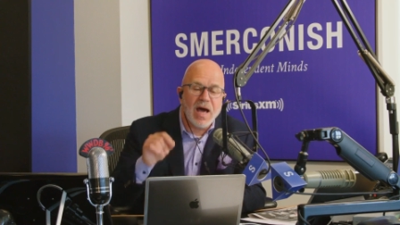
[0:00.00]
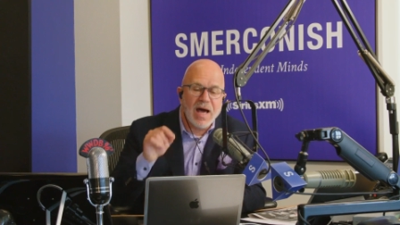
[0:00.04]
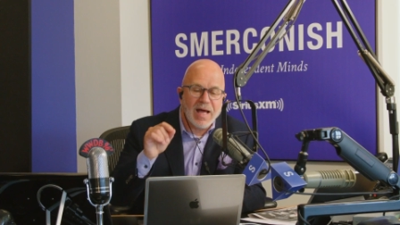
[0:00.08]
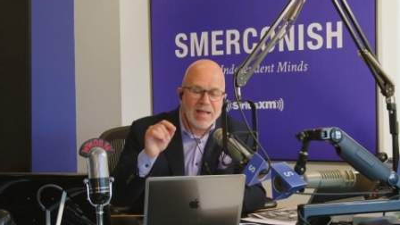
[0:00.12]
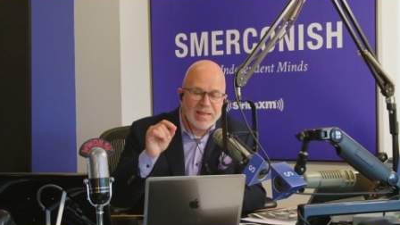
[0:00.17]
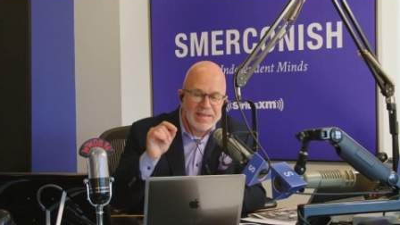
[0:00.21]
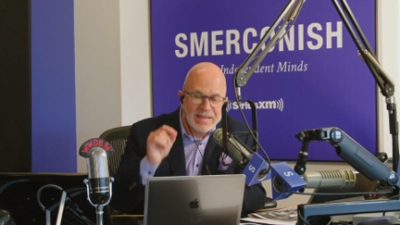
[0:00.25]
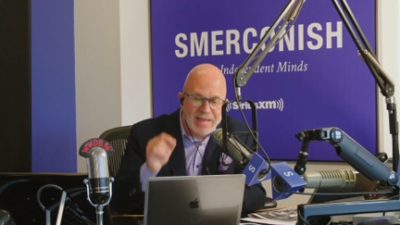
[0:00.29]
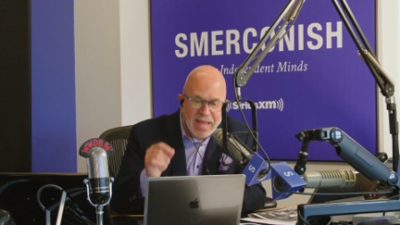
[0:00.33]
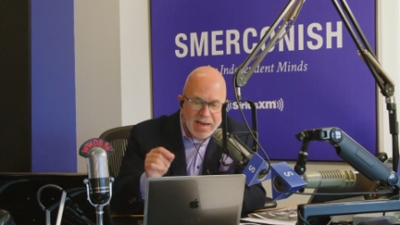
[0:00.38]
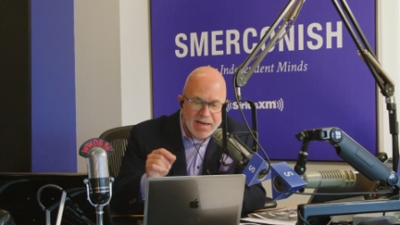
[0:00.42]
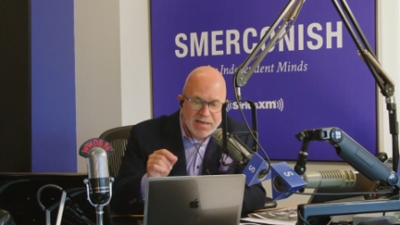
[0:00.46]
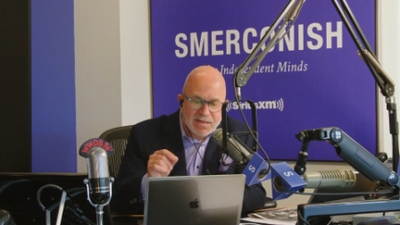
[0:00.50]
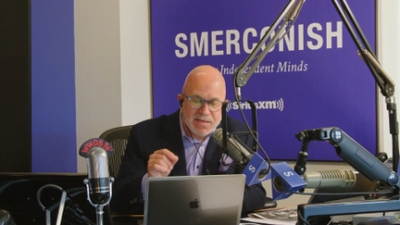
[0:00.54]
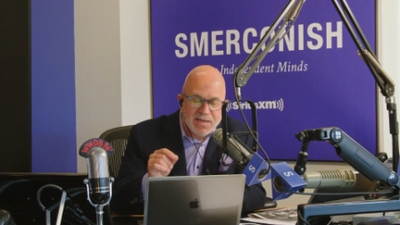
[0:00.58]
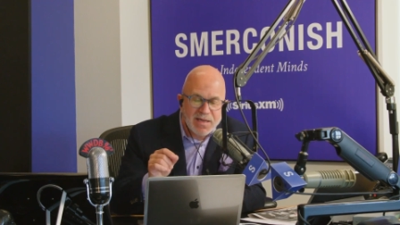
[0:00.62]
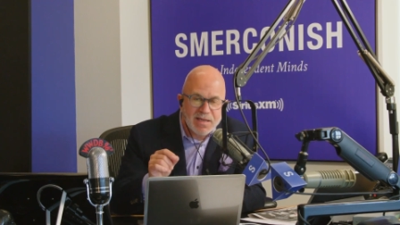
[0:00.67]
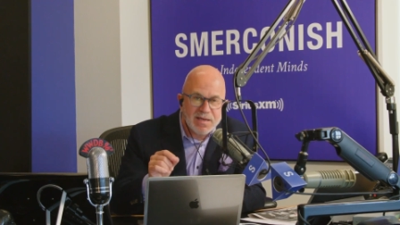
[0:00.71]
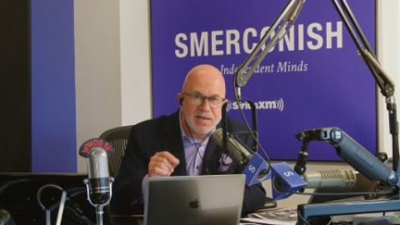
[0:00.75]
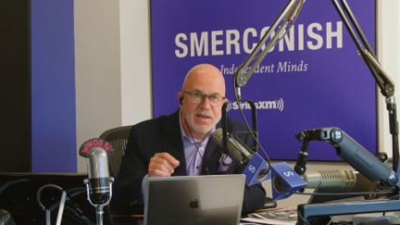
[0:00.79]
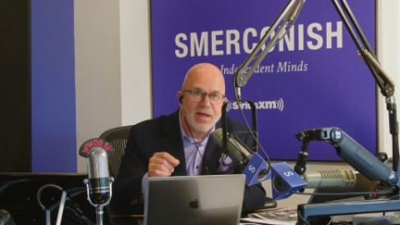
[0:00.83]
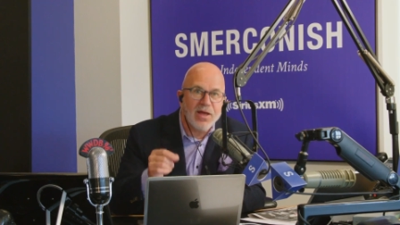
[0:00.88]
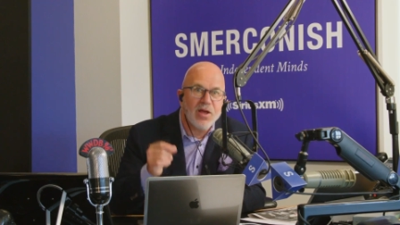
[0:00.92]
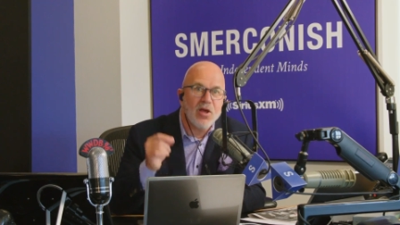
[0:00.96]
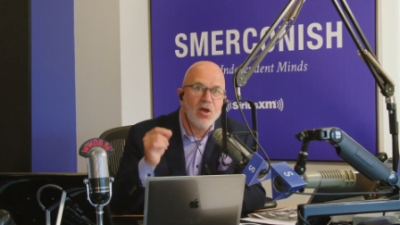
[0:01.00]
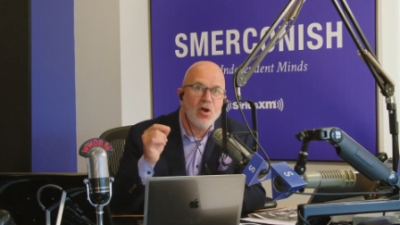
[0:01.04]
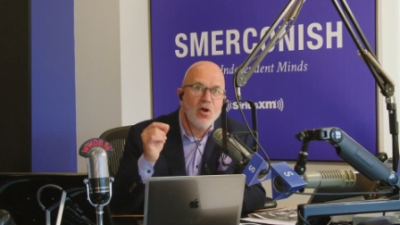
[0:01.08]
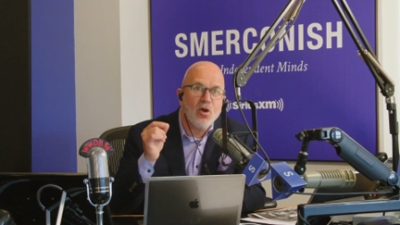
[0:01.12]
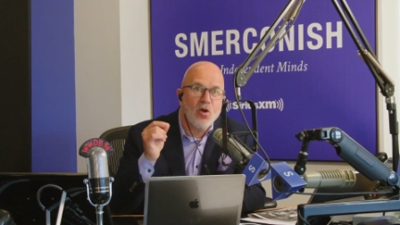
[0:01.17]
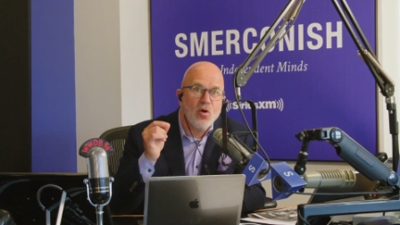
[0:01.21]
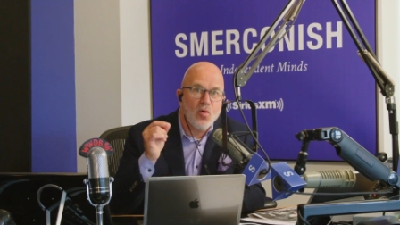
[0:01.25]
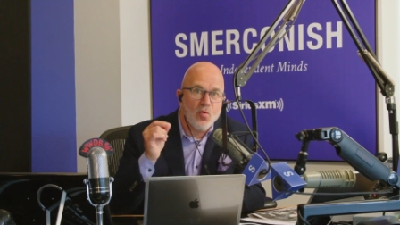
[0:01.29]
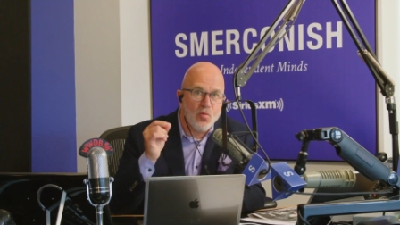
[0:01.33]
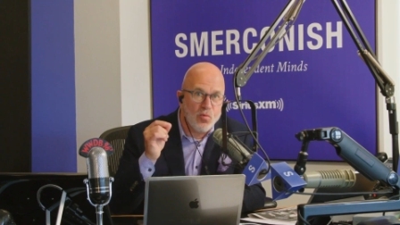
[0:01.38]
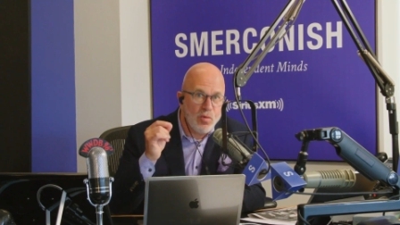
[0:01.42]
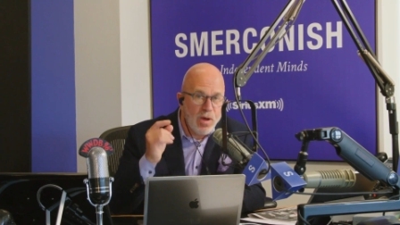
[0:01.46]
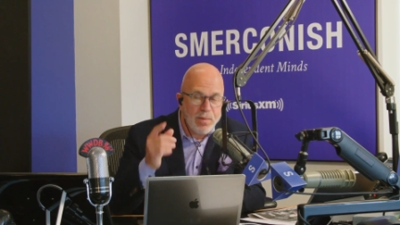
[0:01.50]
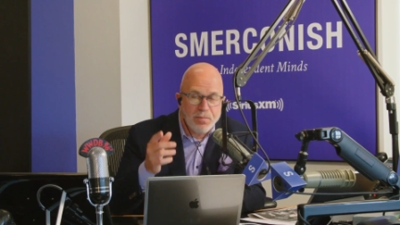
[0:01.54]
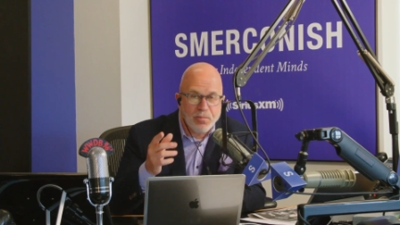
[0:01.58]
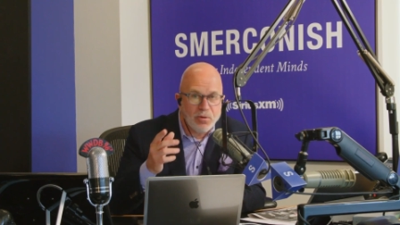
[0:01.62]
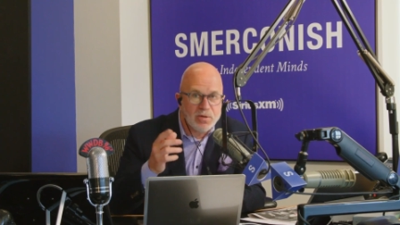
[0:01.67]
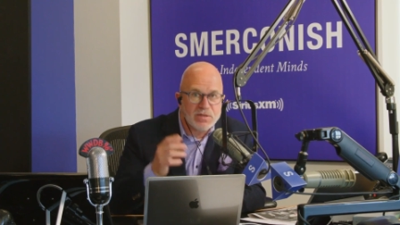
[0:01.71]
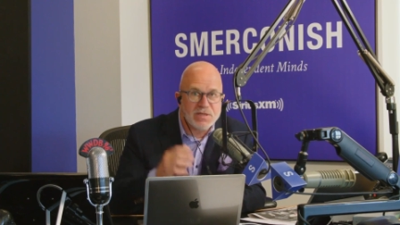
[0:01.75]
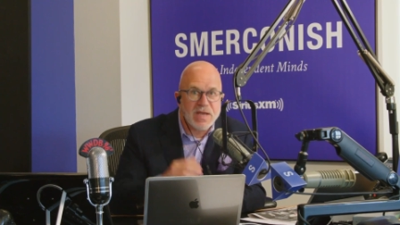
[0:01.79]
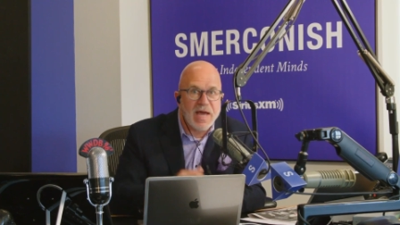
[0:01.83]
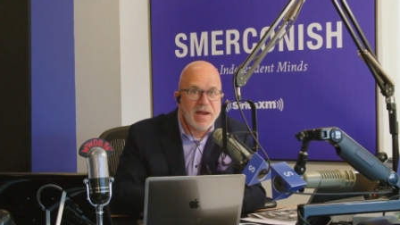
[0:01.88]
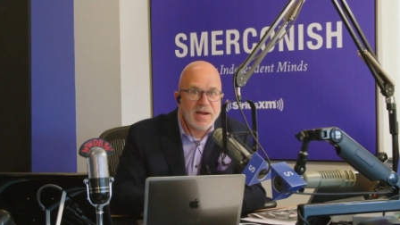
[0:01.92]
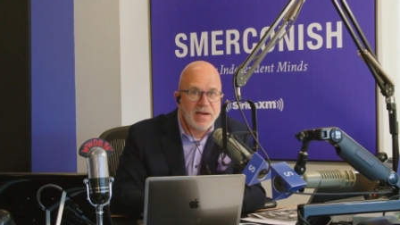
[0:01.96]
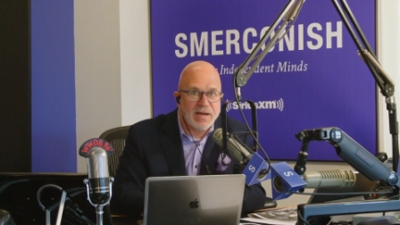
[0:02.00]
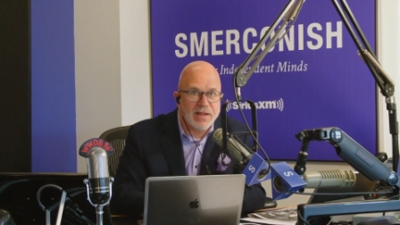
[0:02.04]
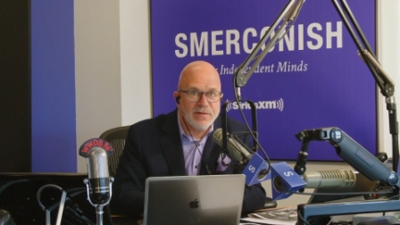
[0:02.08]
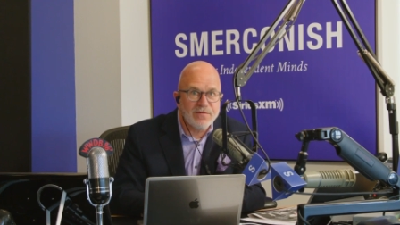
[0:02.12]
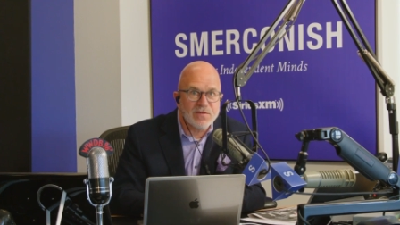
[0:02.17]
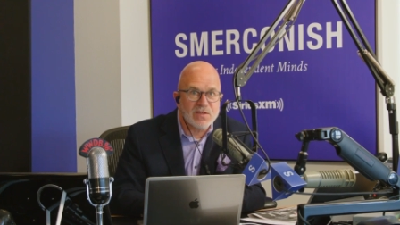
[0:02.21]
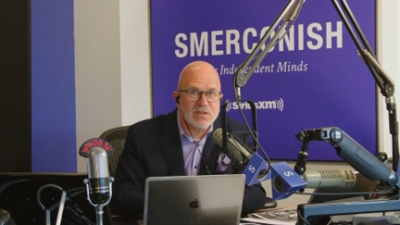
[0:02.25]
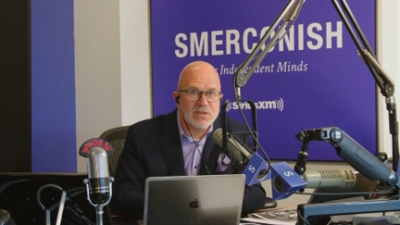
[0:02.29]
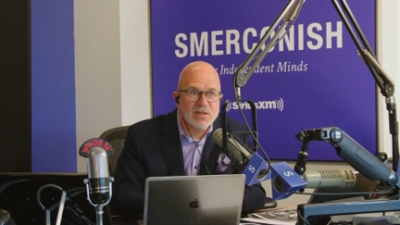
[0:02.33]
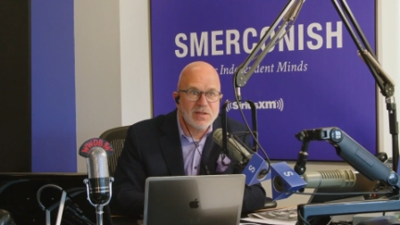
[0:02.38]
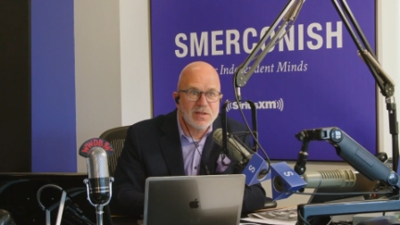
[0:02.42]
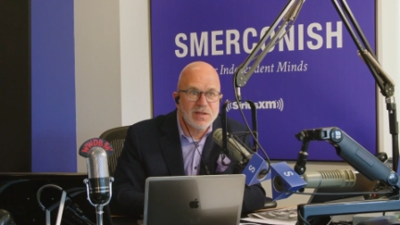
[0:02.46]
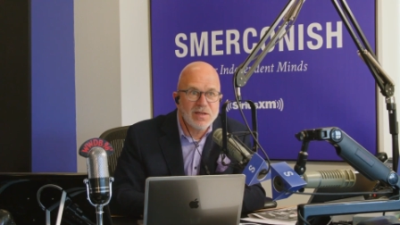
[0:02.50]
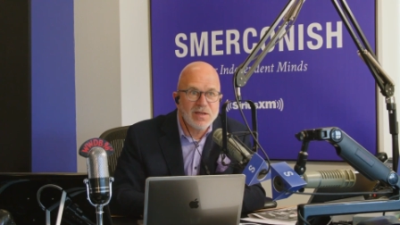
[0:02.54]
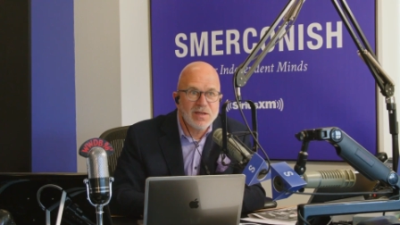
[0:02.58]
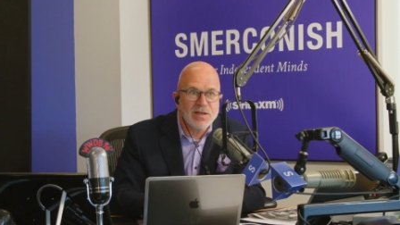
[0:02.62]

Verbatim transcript: elected representatives.